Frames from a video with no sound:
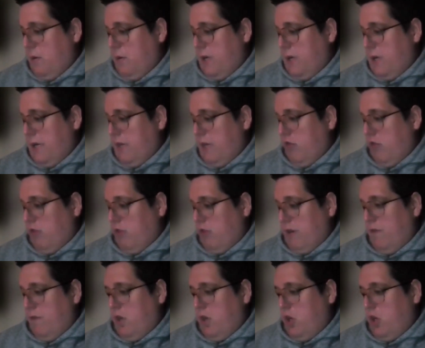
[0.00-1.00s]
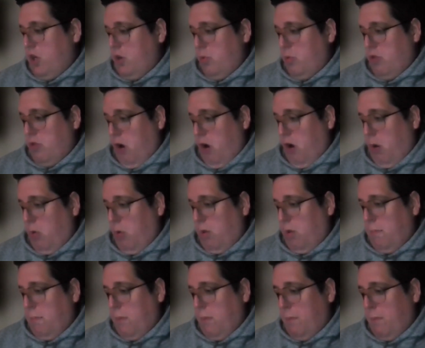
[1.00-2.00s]
he does leave a huge
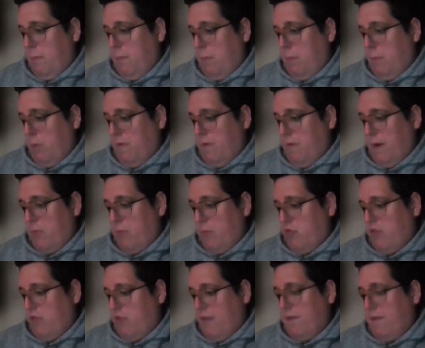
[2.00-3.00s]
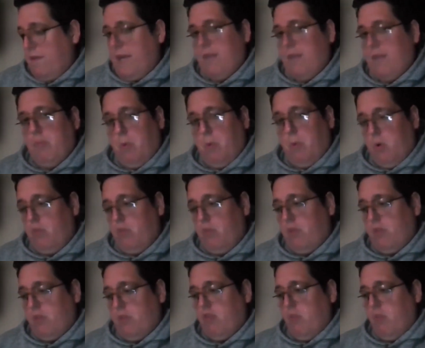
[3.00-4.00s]
hole. But most of it was just having that support.
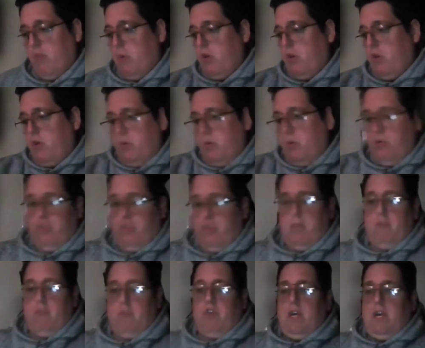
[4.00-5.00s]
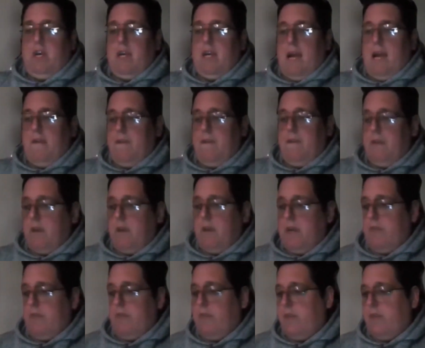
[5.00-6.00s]
That someone who's seen everything there
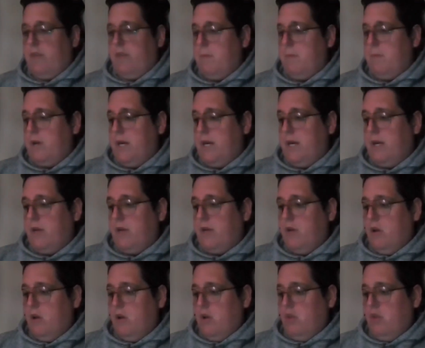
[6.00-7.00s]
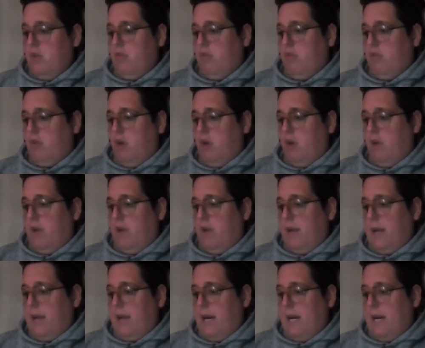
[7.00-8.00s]
is to see at Marine, took on
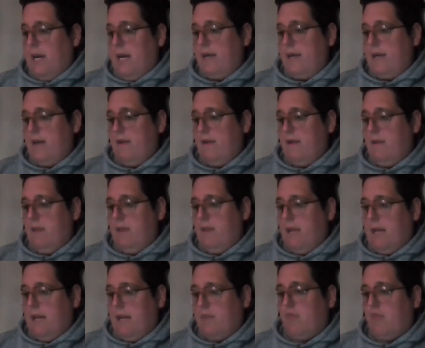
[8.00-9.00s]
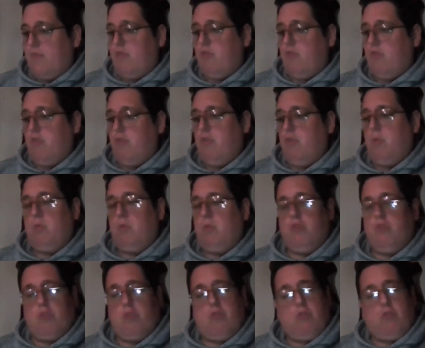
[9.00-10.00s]
9 lads who
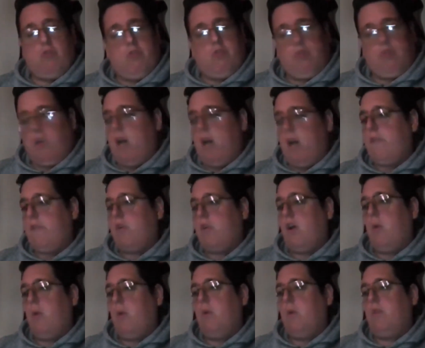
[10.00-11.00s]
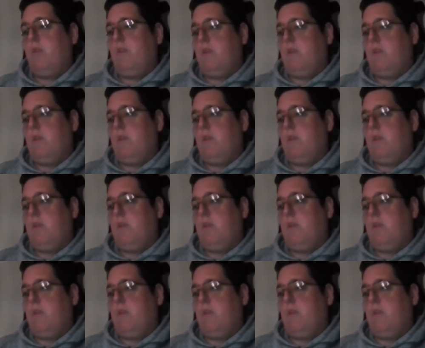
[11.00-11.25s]
just started going,